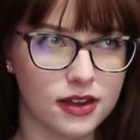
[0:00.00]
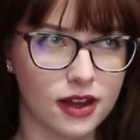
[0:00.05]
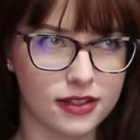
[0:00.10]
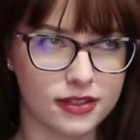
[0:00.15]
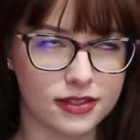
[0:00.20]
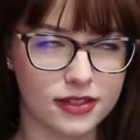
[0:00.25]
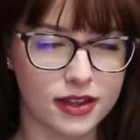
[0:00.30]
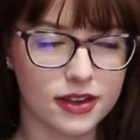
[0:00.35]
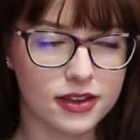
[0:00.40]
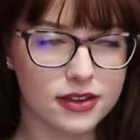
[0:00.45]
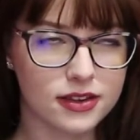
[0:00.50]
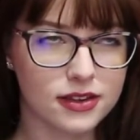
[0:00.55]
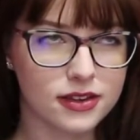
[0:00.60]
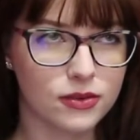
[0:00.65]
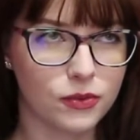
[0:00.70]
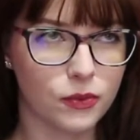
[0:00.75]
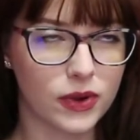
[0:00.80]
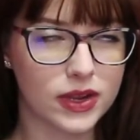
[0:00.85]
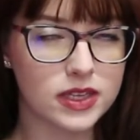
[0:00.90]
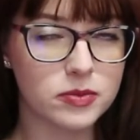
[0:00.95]
I think,
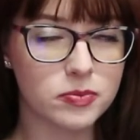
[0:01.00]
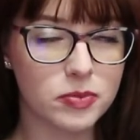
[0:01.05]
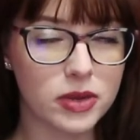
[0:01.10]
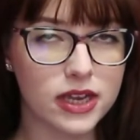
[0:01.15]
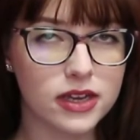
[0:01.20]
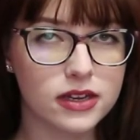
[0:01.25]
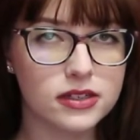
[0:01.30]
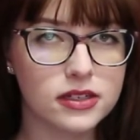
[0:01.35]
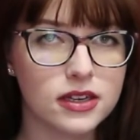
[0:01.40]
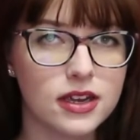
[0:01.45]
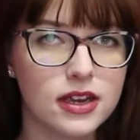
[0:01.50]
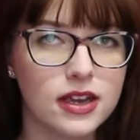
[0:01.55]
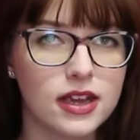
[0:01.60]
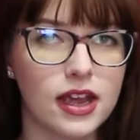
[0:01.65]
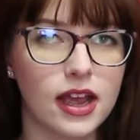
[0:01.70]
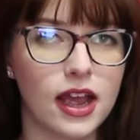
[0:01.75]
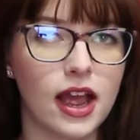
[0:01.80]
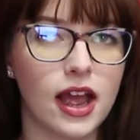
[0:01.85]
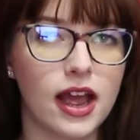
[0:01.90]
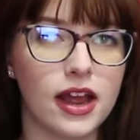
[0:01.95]
waistband.
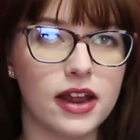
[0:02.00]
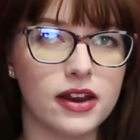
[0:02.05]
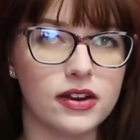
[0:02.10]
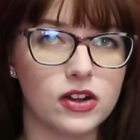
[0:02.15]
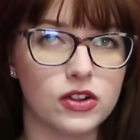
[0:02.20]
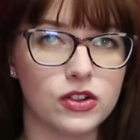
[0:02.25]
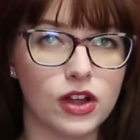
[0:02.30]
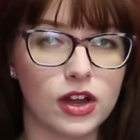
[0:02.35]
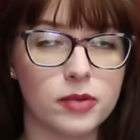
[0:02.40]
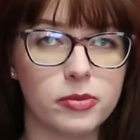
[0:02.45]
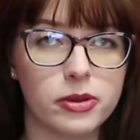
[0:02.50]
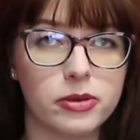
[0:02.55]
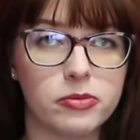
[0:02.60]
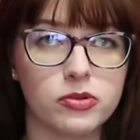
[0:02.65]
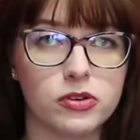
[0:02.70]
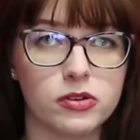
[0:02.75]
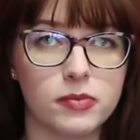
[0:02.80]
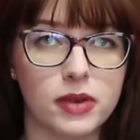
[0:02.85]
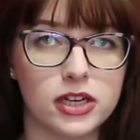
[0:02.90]
And a lot of people were